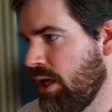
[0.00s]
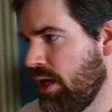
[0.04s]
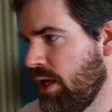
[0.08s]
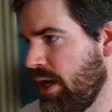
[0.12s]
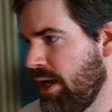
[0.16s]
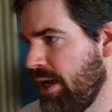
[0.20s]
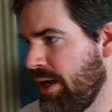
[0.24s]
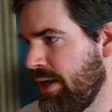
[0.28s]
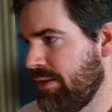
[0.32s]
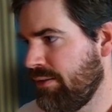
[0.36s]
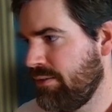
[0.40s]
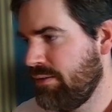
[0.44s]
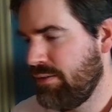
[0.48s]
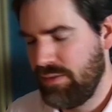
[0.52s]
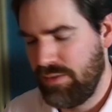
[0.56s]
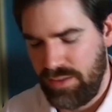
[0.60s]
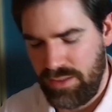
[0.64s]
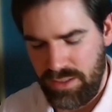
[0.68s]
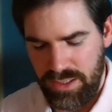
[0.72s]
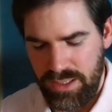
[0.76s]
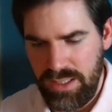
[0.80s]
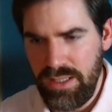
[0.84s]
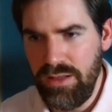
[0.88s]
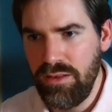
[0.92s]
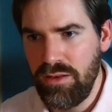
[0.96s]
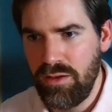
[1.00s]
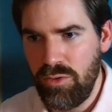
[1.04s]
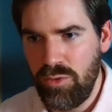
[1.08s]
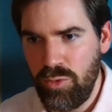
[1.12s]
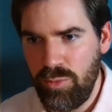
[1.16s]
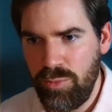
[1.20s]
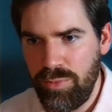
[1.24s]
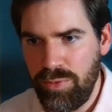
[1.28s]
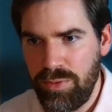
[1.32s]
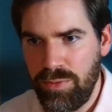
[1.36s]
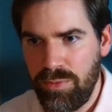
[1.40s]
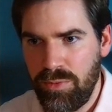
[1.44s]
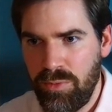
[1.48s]
And in the
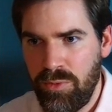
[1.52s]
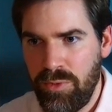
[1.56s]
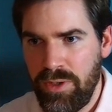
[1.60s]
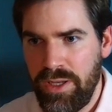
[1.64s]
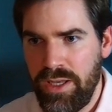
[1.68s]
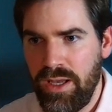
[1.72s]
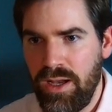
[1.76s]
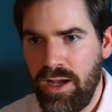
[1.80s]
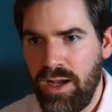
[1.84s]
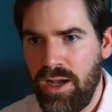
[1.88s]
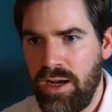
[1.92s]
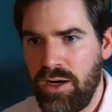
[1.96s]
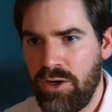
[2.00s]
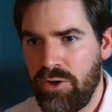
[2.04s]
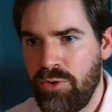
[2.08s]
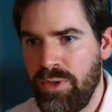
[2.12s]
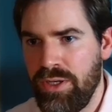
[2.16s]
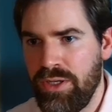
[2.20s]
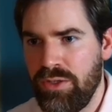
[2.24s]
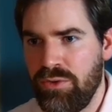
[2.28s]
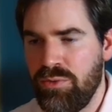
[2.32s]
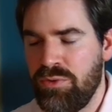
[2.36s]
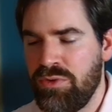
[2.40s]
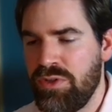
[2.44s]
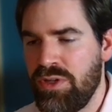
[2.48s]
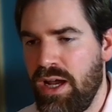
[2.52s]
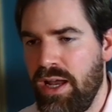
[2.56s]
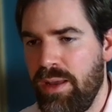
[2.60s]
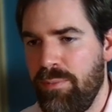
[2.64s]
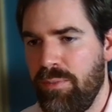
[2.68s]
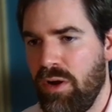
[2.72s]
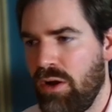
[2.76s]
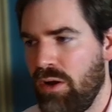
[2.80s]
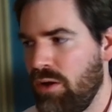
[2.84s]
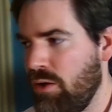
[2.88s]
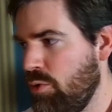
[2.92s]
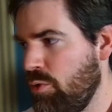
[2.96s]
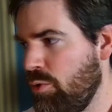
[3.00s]
loop, we are going to time
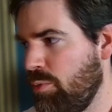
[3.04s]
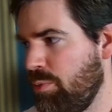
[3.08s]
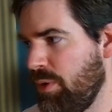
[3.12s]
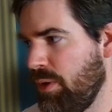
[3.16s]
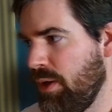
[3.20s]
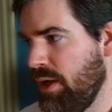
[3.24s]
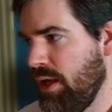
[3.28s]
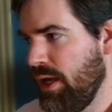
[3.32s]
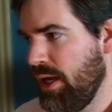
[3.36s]
our loop.